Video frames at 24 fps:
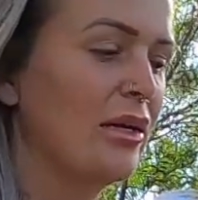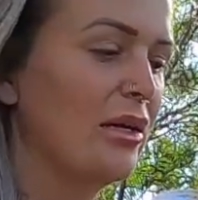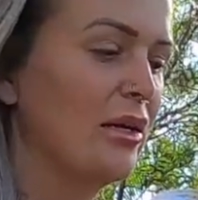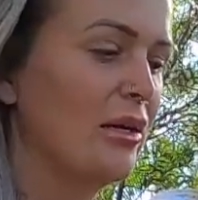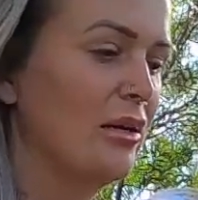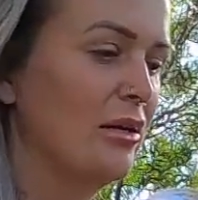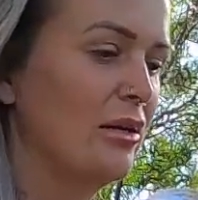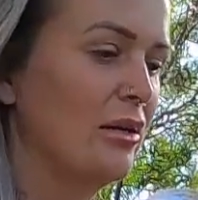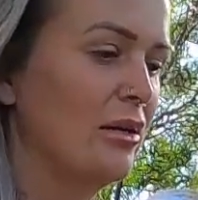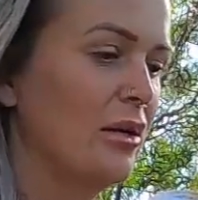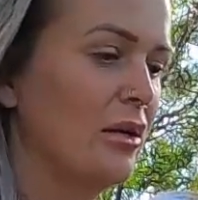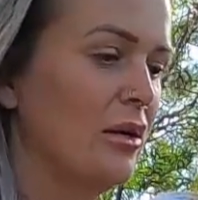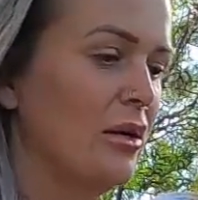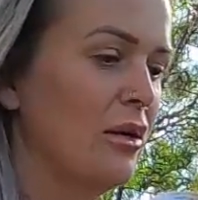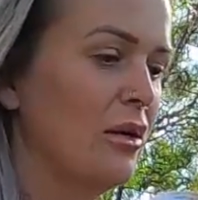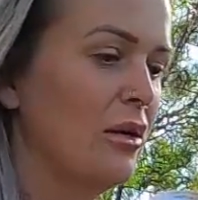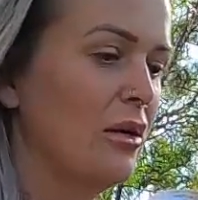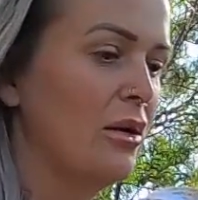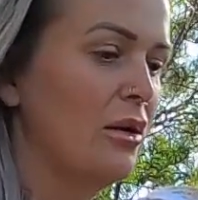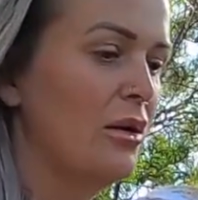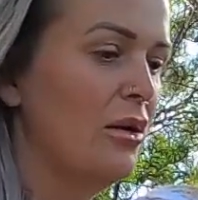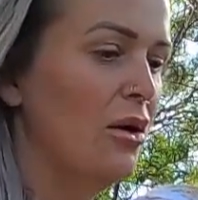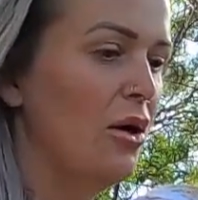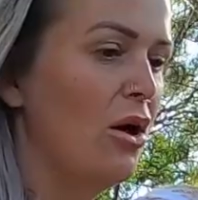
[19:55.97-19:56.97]
And
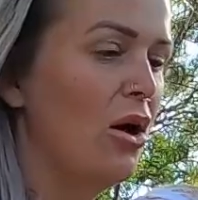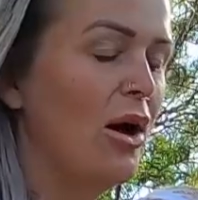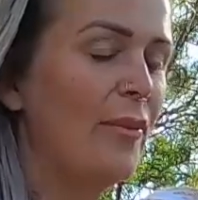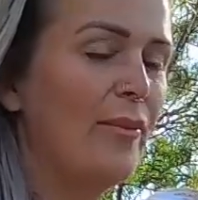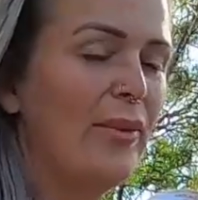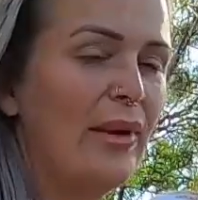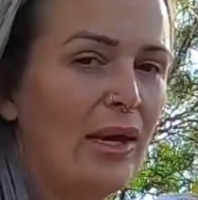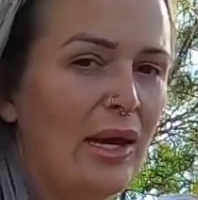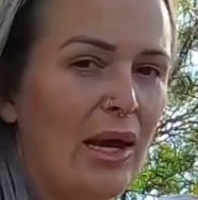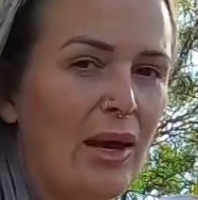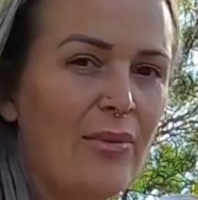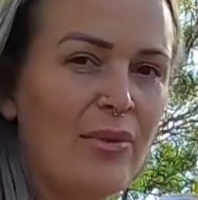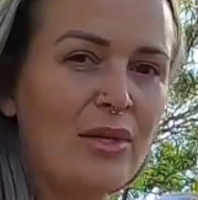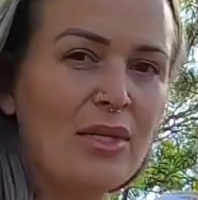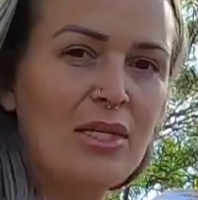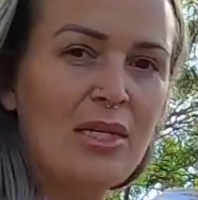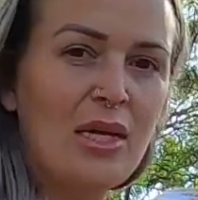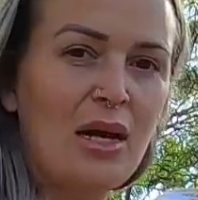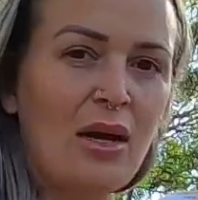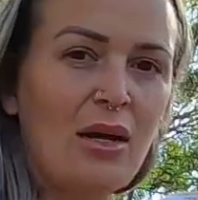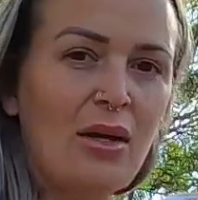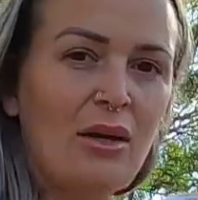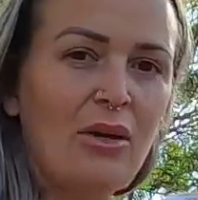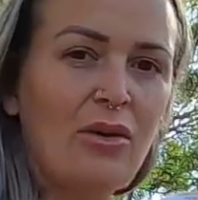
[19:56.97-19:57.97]
I became the
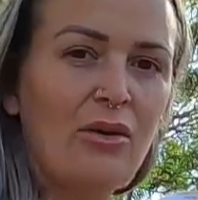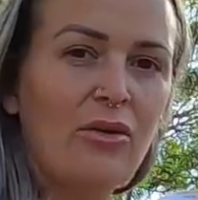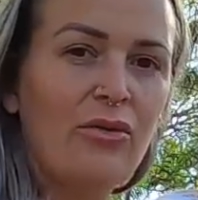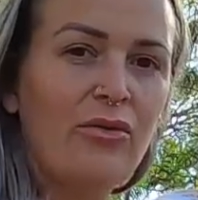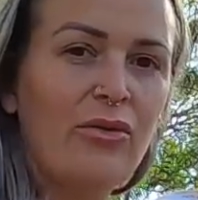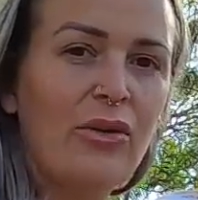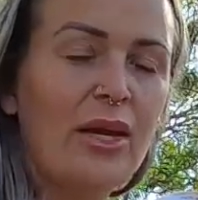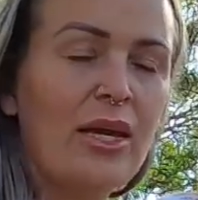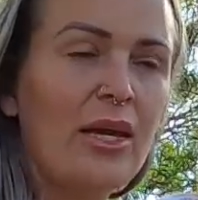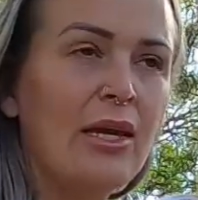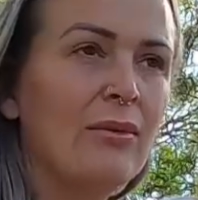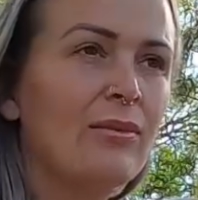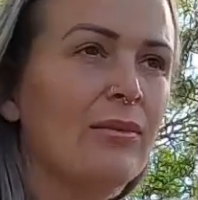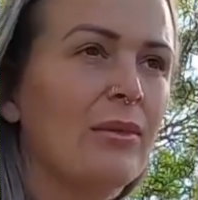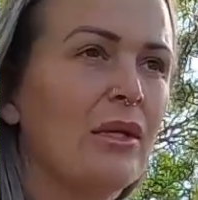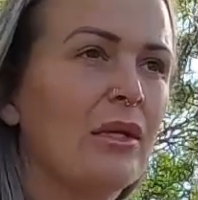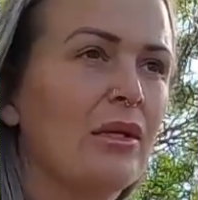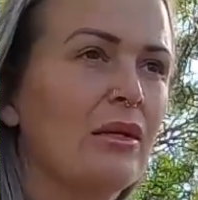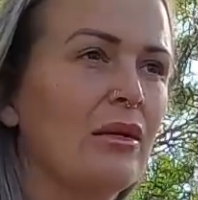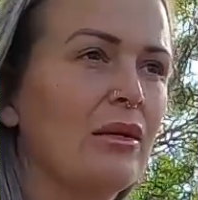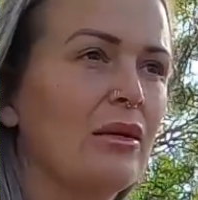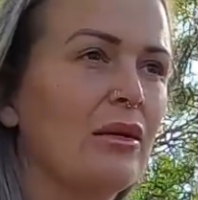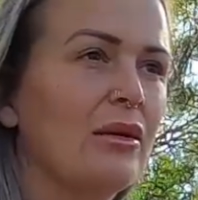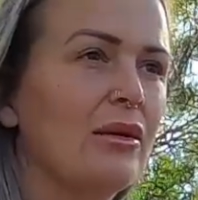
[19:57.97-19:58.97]
target for him
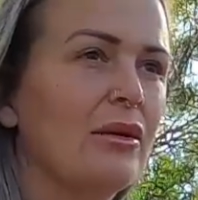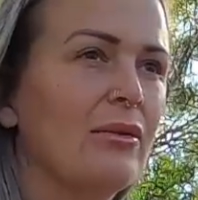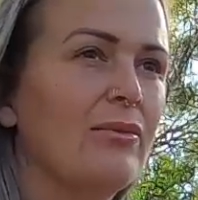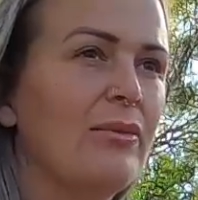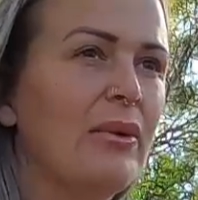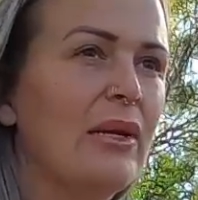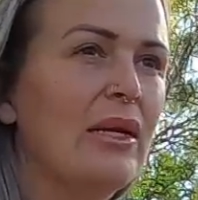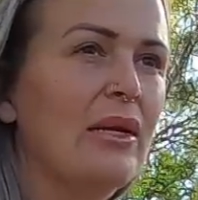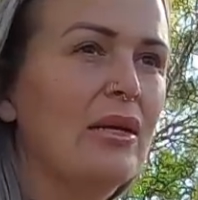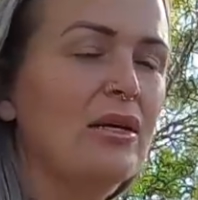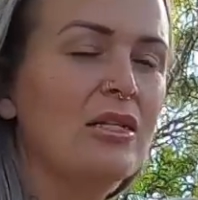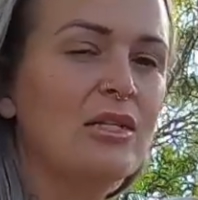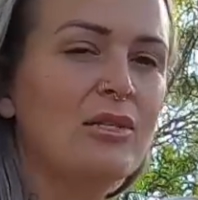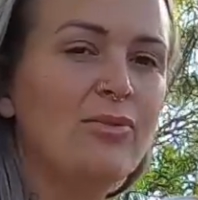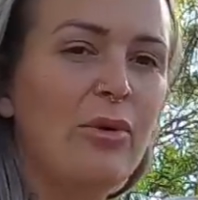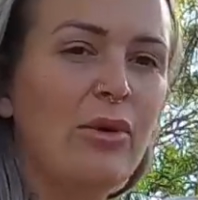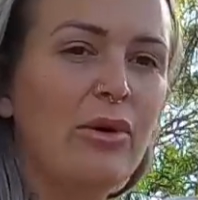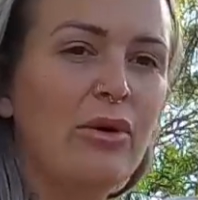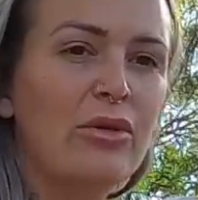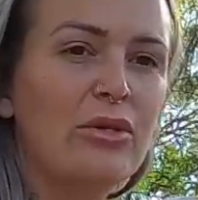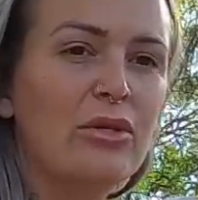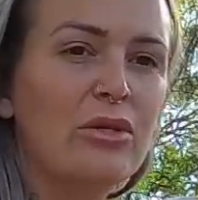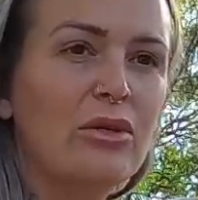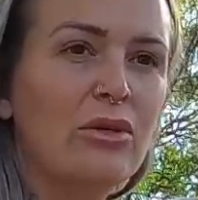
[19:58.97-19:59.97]
and been
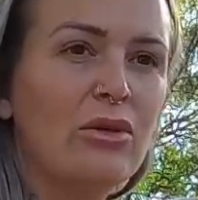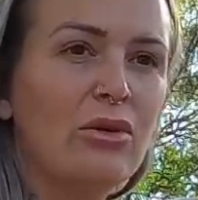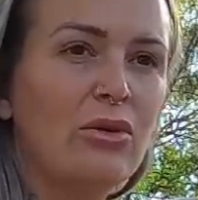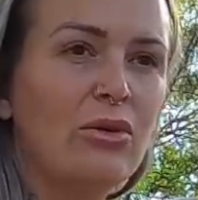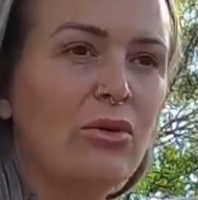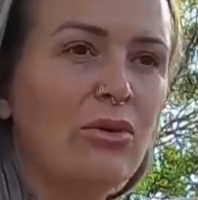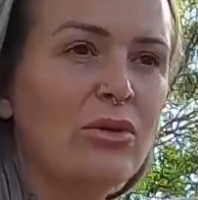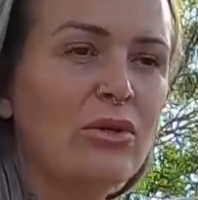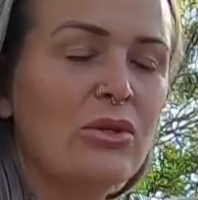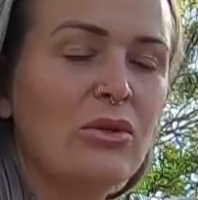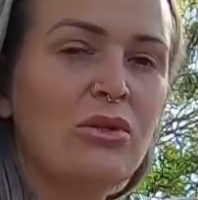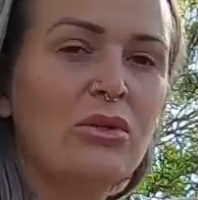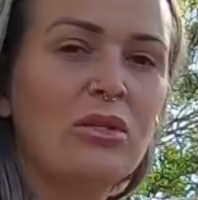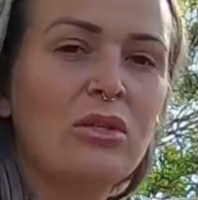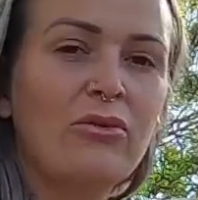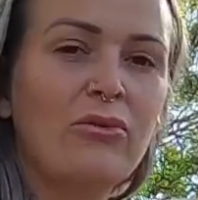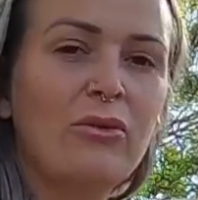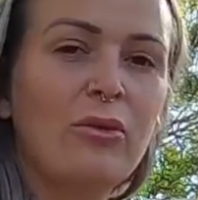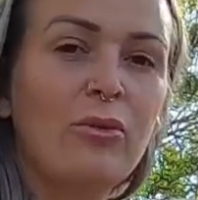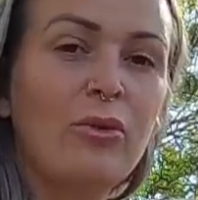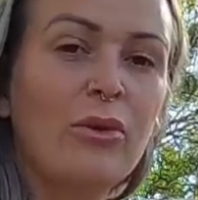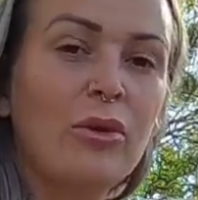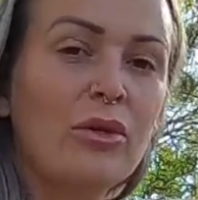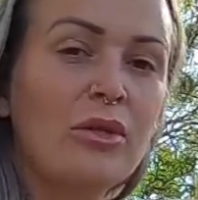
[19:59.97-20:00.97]
exposed to all sorts of
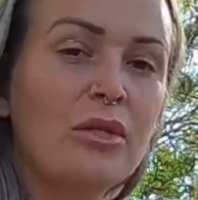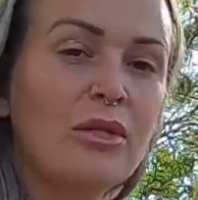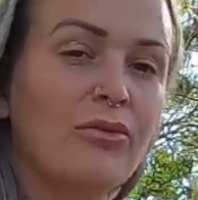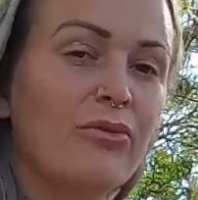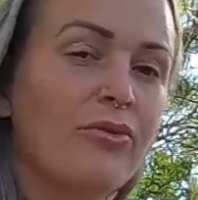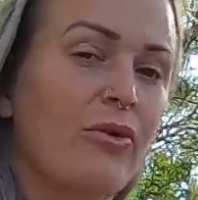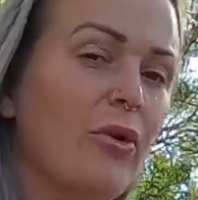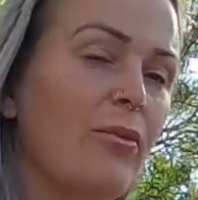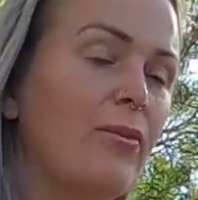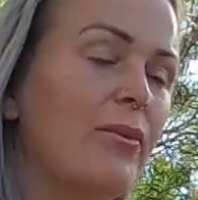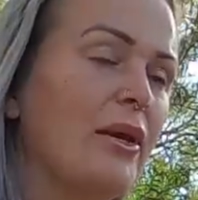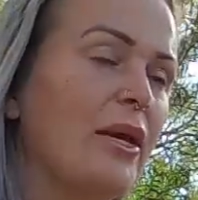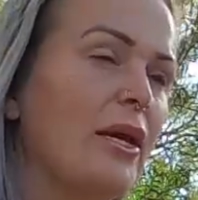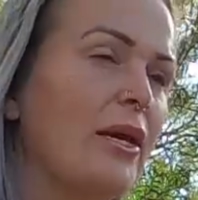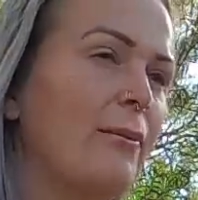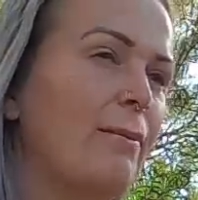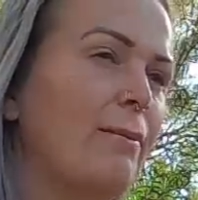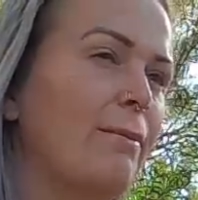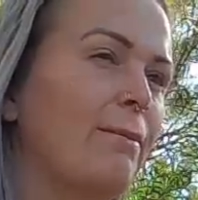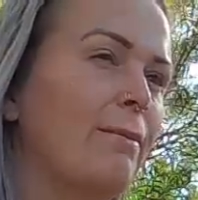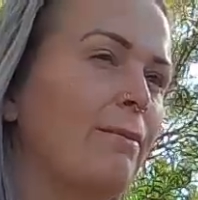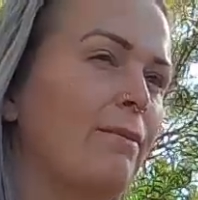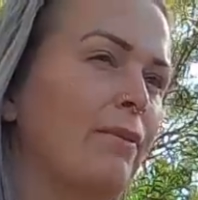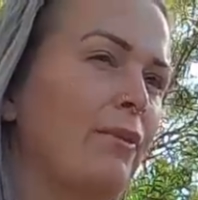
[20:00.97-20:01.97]
abuse from
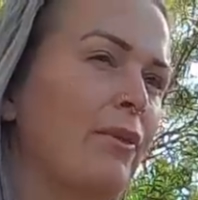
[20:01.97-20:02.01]
him.